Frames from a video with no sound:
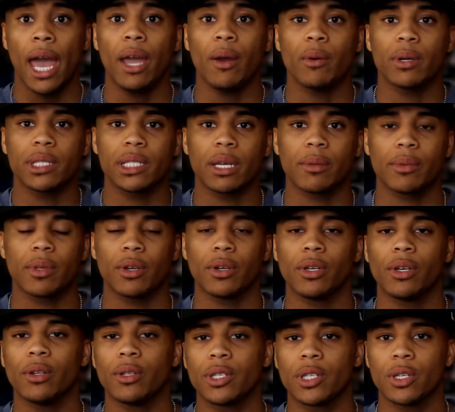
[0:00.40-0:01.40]
Hey, what's up there
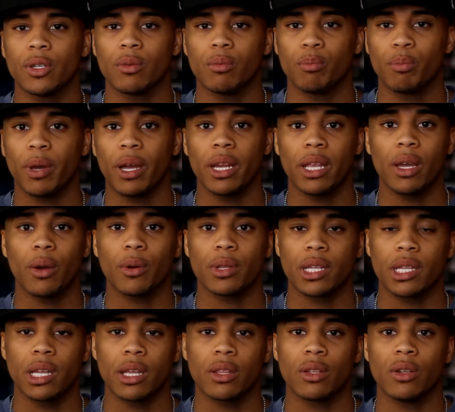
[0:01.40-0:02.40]
YouTube? Ben here
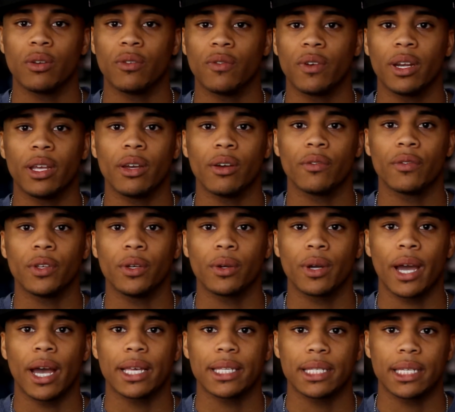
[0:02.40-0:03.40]
with another new video for you
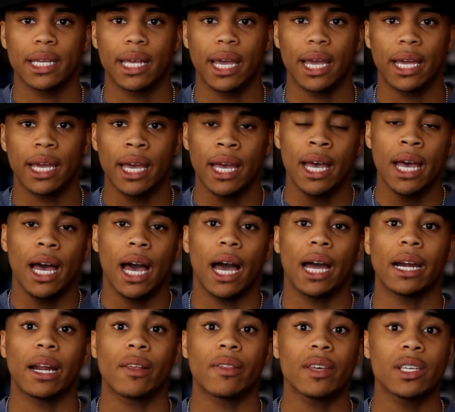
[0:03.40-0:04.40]
guys today.
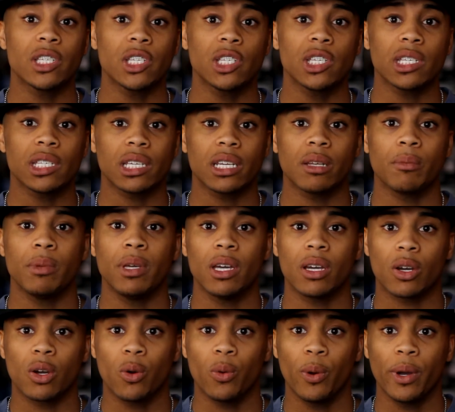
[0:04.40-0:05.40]
Now this is just going to
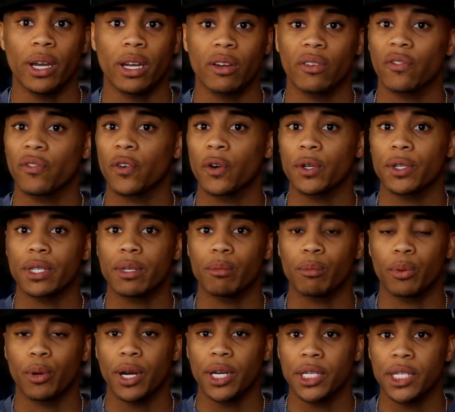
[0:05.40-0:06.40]
be a quick first
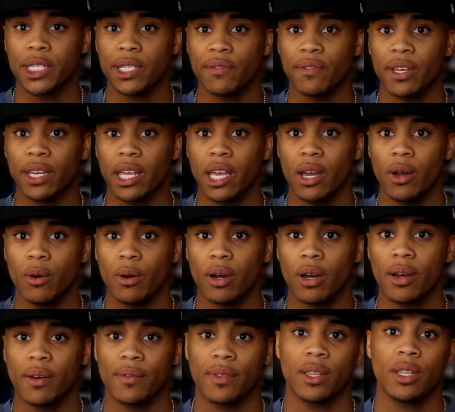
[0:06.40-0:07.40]
impressions video
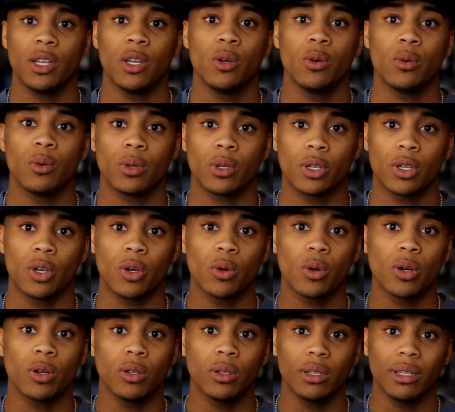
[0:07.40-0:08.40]
of the new
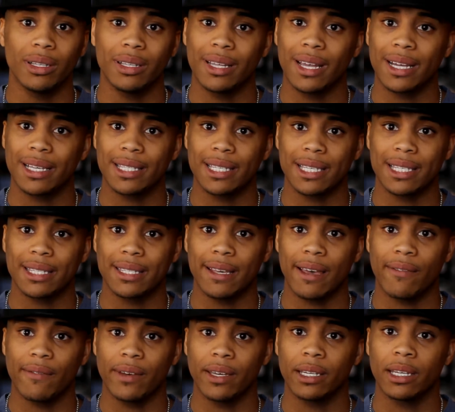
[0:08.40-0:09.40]
Google Nexus
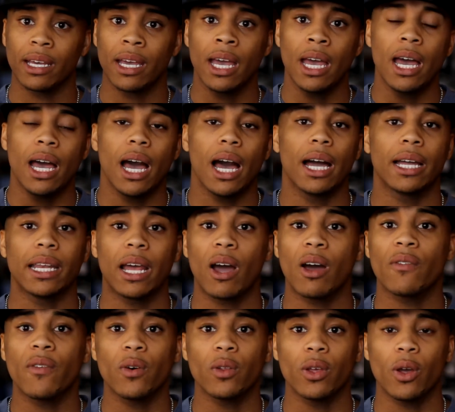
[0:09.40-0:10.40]
7.
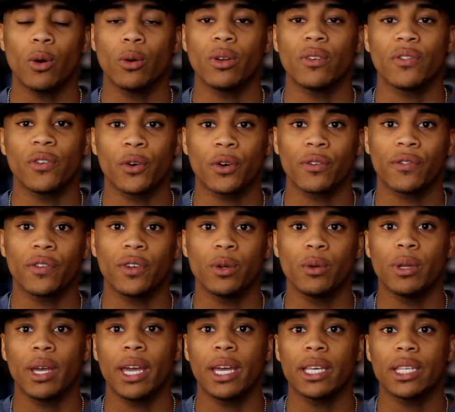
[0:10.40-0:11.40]
Now I've only owned it for a
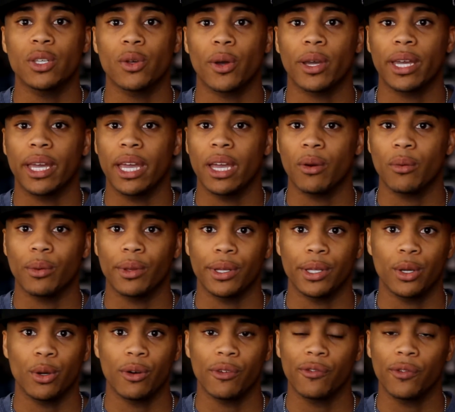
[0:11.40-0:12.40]
few days, so I can't
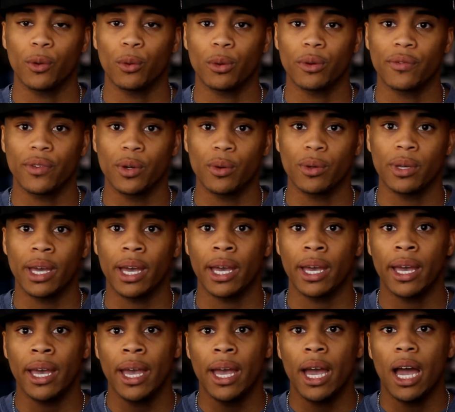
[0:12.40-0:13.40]
really do a full review
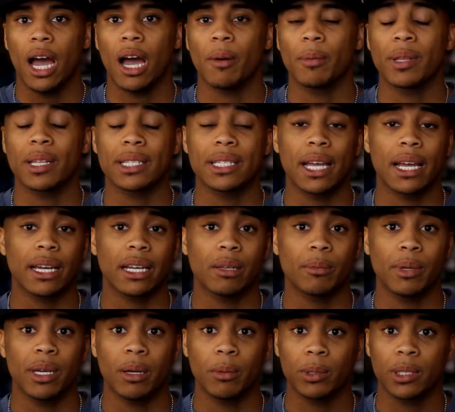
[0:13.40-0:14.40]
yet, but that's not
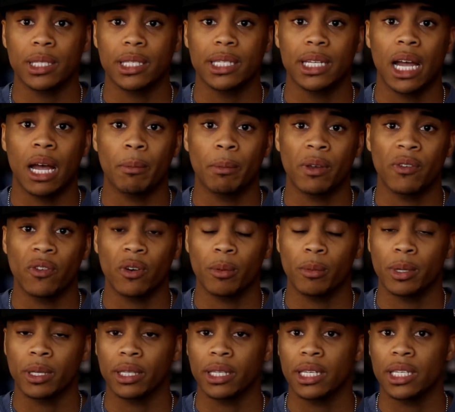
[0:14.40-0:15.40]
going to be able to stop me
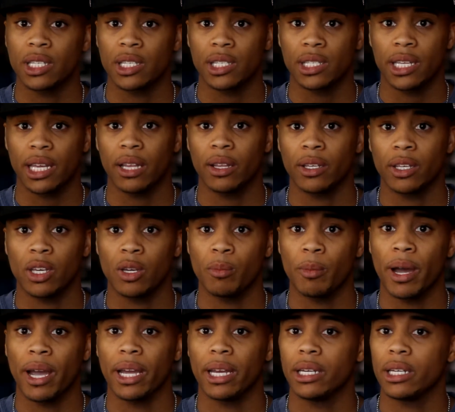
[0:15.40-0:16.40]
from at least telling you
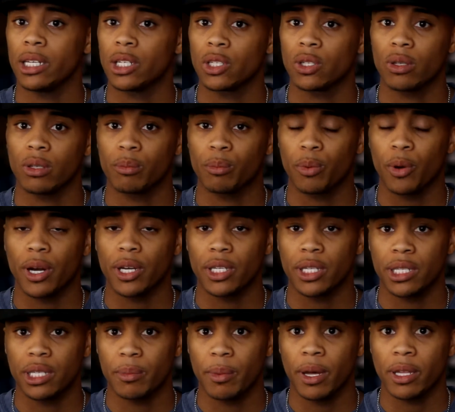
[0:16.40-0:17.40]
my initial
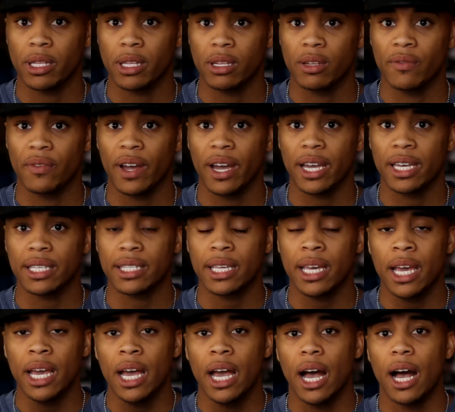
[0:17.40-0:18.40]
impressions about the device.